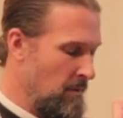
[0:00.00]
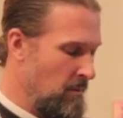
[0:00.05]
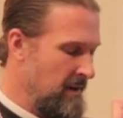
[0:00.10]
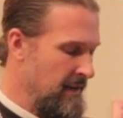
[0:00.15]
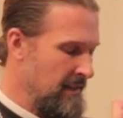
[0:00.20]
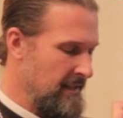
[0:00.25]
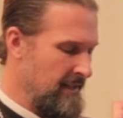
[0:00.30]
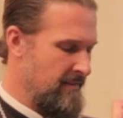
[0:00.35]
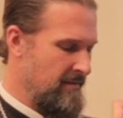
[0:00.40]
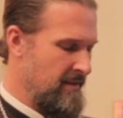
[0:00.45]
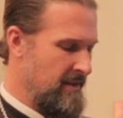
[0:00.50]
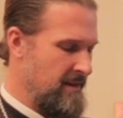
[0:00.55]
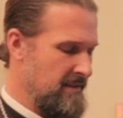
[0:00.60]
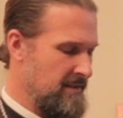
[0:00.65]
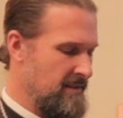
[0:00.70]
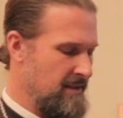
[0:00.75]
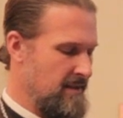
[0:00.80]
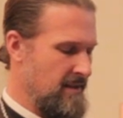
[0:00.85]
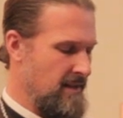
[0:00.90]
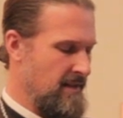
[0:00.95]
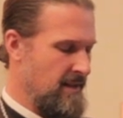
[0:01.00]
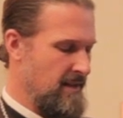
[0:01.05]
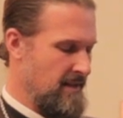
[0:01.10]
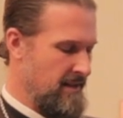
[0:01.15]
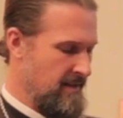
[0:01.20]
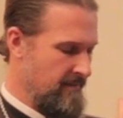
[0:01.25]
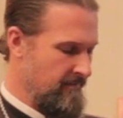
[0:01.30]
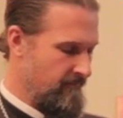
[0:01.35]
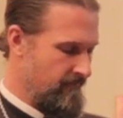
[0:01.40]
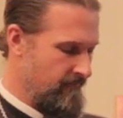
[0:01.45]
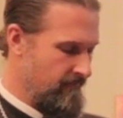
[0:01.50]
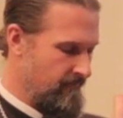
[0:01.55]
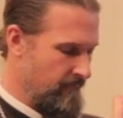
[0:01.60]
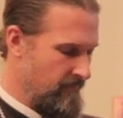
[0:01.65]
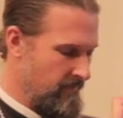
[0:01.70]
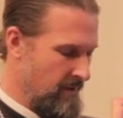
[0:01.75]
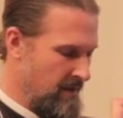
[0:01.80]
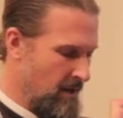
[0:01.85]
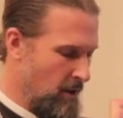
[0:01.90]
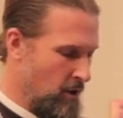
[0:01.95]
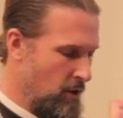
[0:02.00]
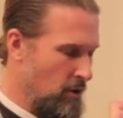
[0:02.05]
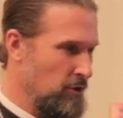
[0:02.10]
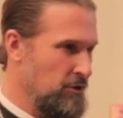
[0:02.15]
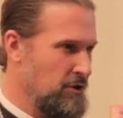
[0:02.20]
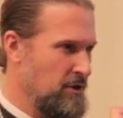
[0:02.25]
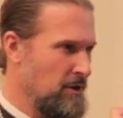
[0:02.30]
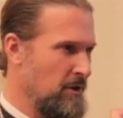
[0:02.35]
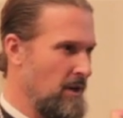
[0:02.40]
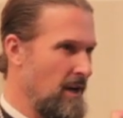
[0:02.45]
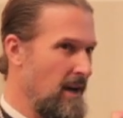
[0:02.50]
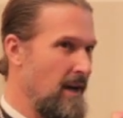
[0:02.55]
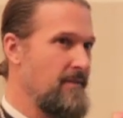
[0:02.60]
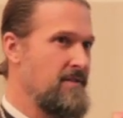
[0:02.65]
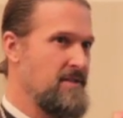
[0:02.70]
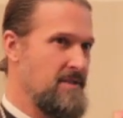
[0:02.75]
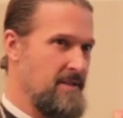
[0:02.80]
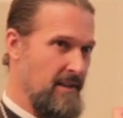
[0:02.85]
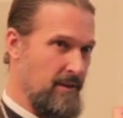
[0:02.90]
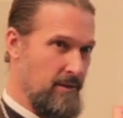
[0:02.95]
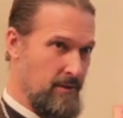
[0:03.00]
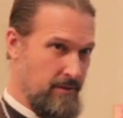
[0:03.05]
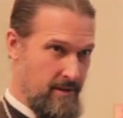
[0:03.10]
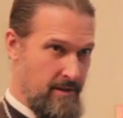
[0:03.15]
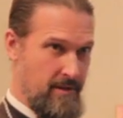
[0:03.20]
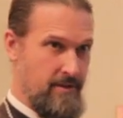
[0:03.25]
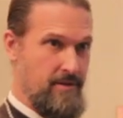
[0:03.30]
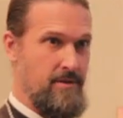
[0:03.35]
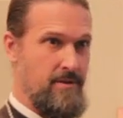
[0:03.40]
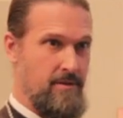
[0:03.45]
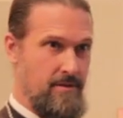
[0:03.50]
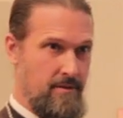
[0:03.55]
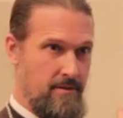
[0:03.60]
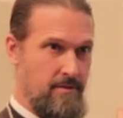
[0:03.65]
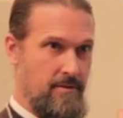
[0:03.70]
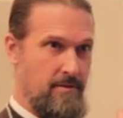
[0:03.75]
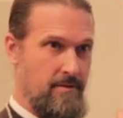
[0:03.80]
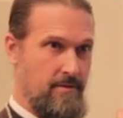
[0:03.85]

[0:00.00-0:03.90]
We live in a culture of singleness